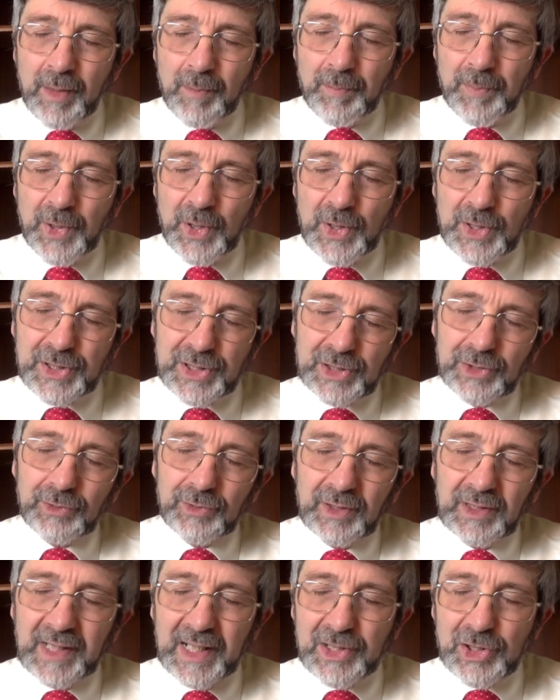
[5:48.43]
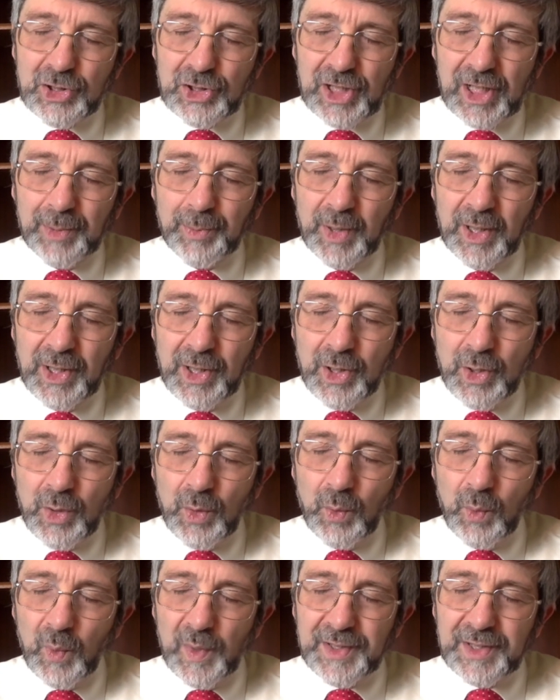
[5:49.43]
personal relationship
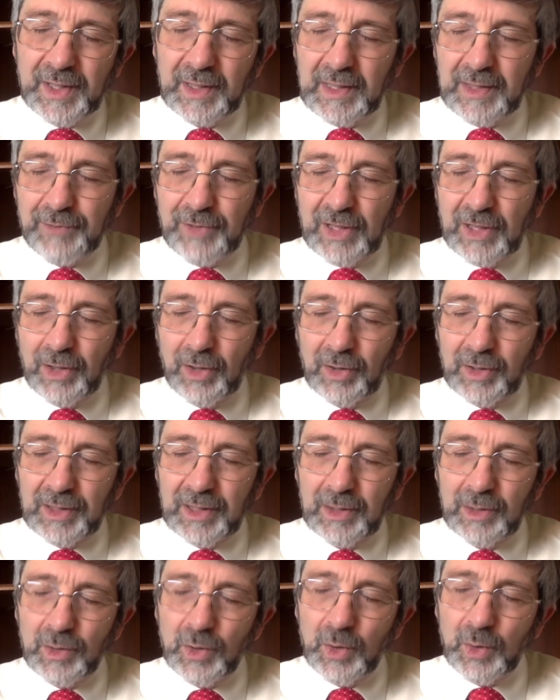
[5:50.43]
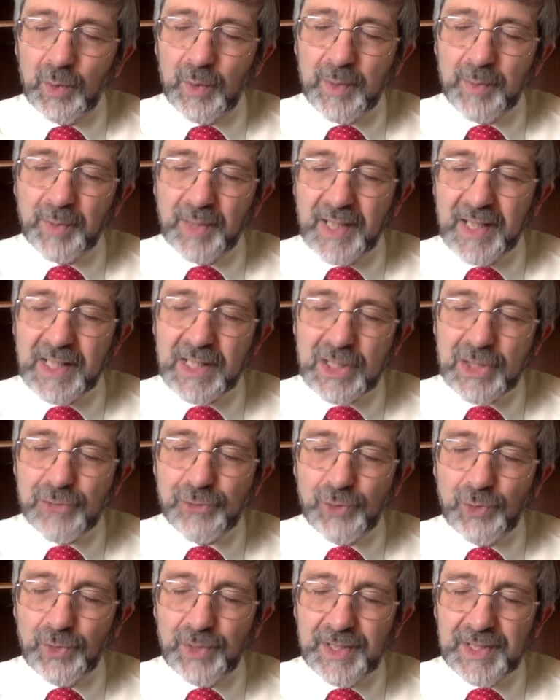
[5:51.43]
with the living God. Lord, we praise you
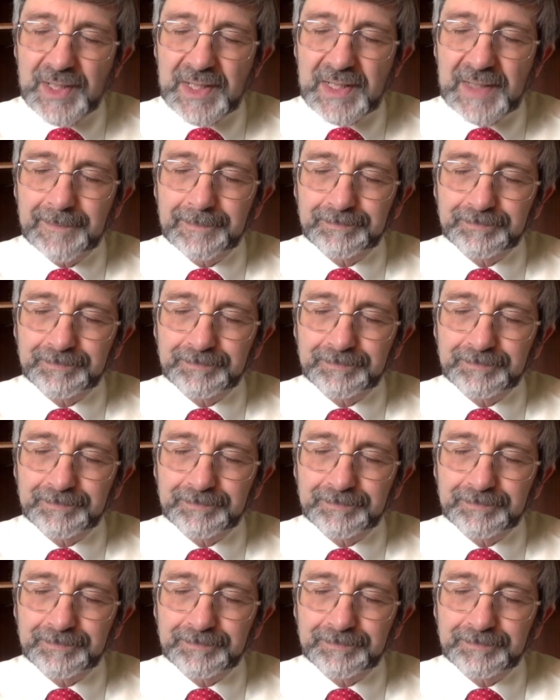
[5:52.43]
for this.